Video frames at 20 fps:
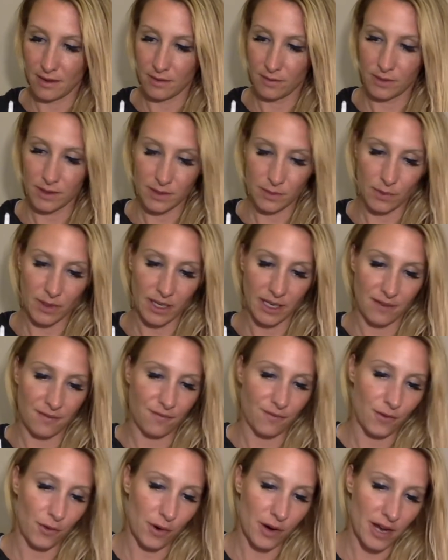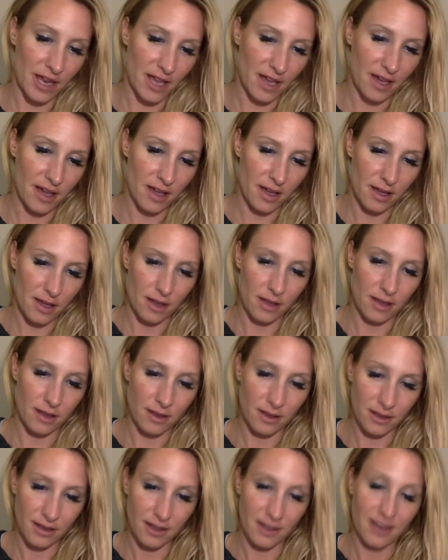what's working for
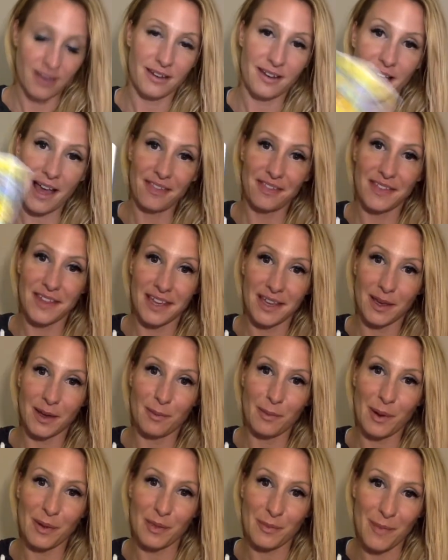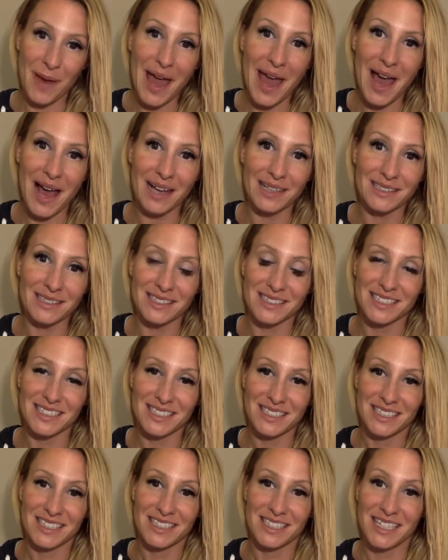you? Not thinking about the past
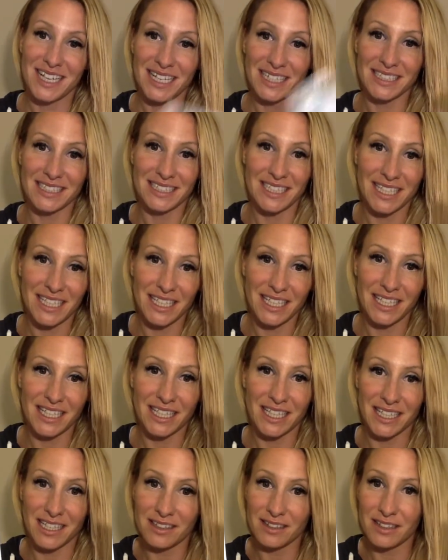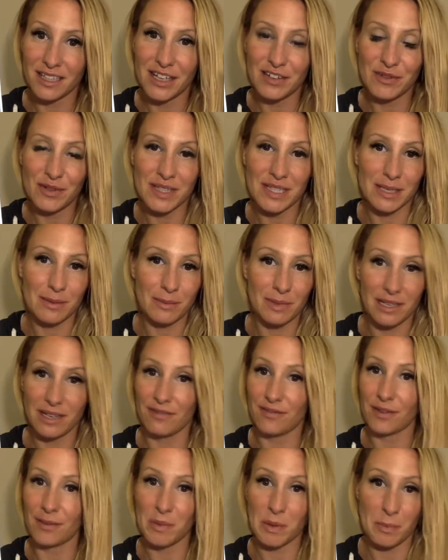not staying in love with somebody
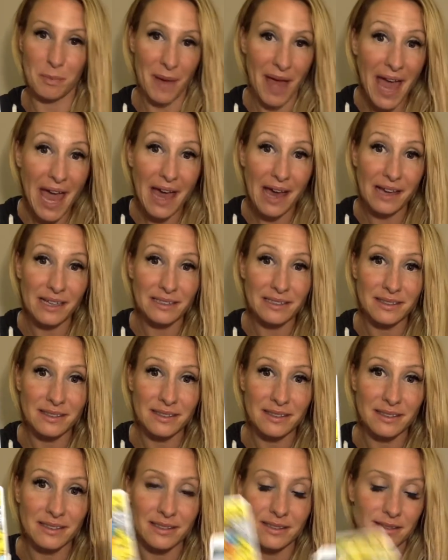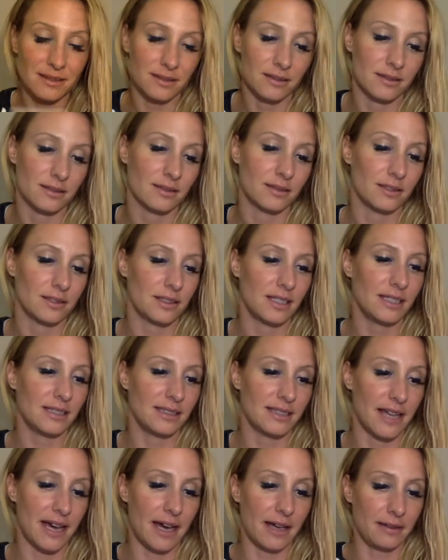from the past. So that's
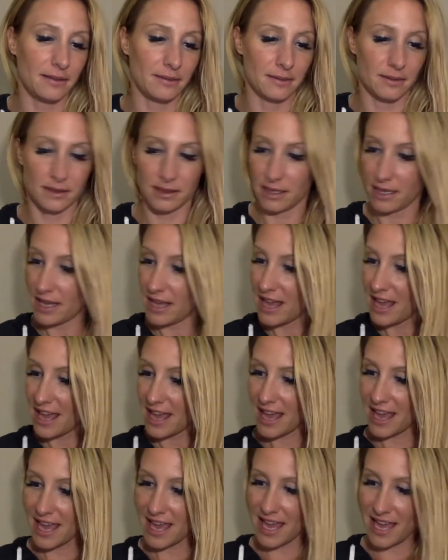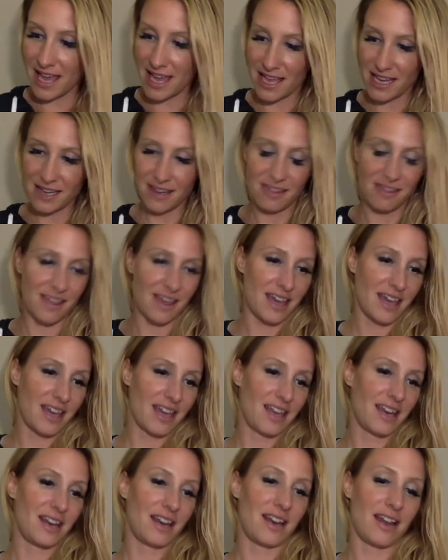that. And
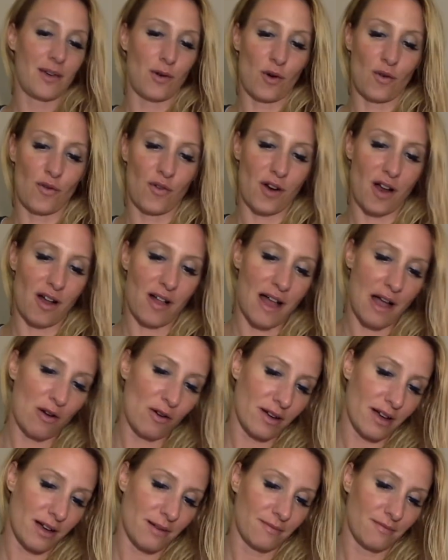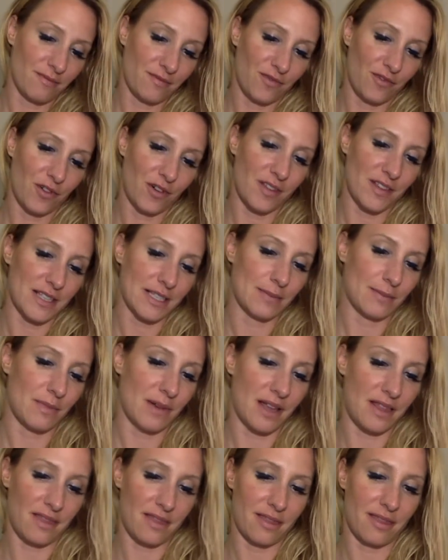then overall outcome for this
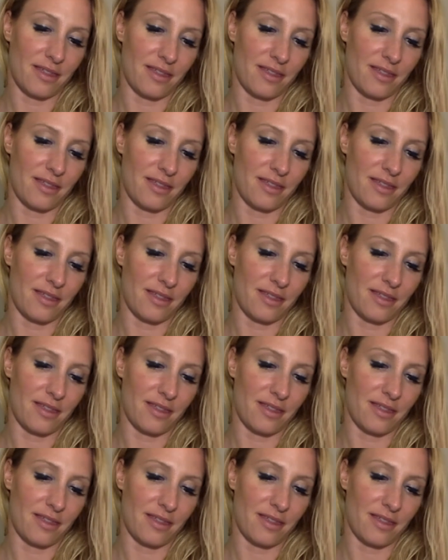month